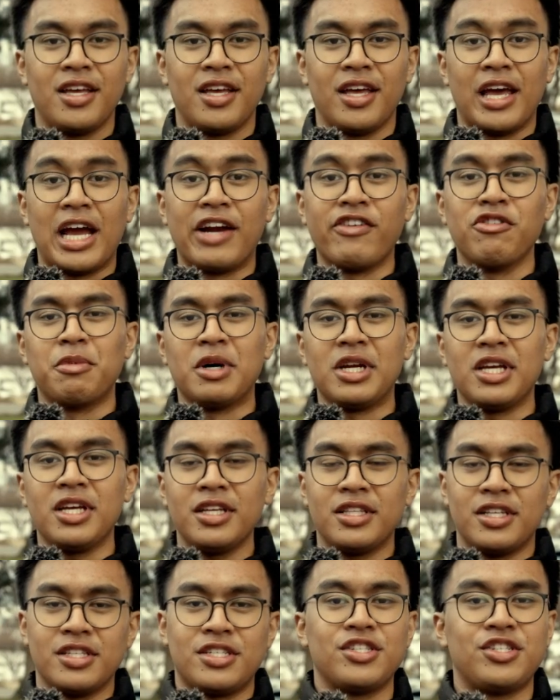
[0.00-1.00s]
Hey everybody,
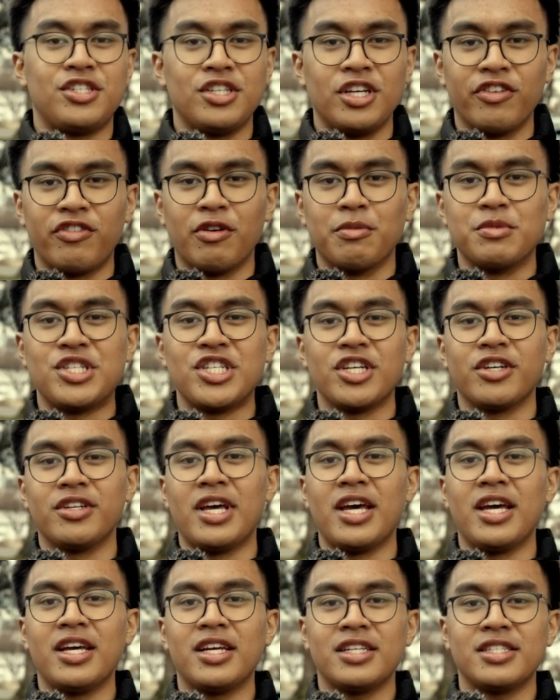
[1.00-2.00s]
this is Geo from
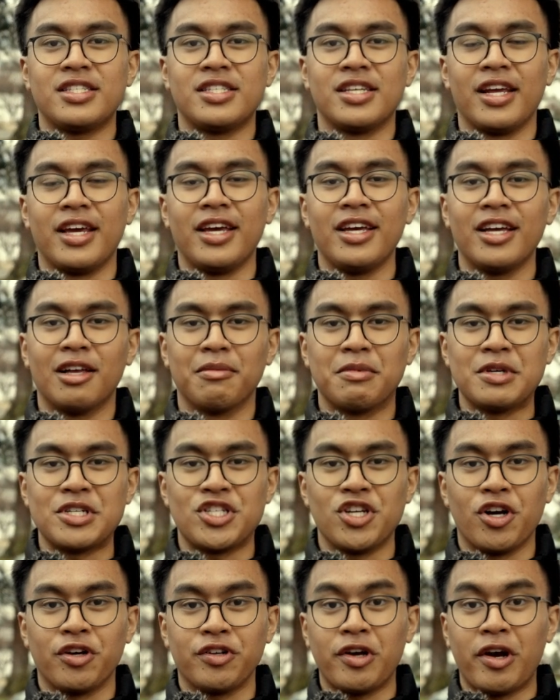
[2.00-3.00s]
GEODNET. Today I'll be
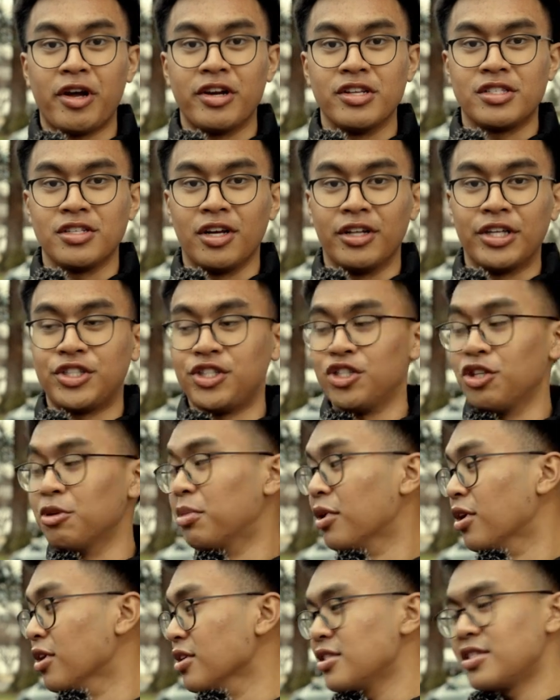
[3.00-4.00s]
showing you how to install a
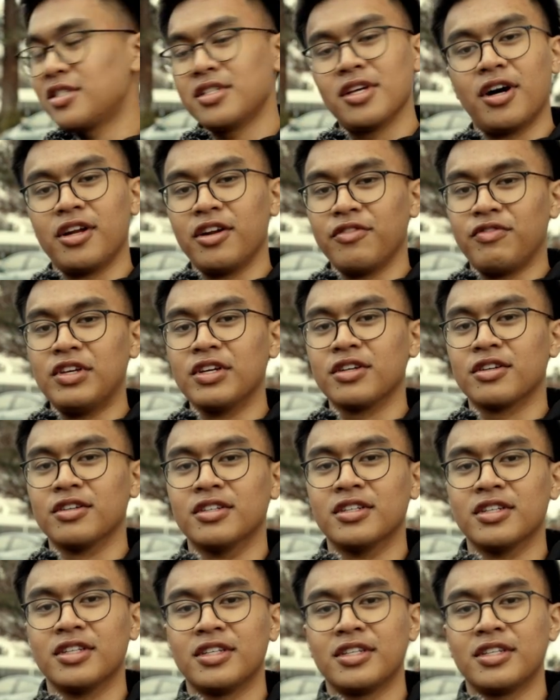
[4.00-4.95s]
GeoPulse on a vehicle.